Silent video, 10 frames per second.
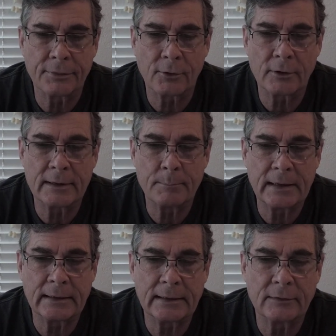30
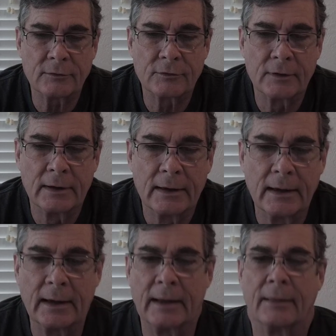meetings
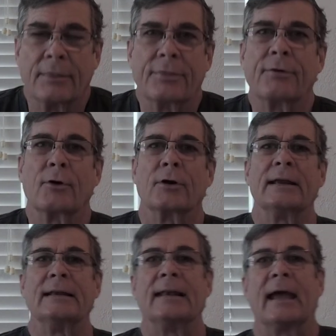in
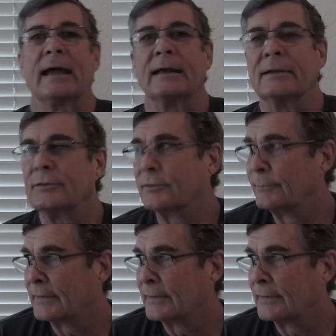30 days.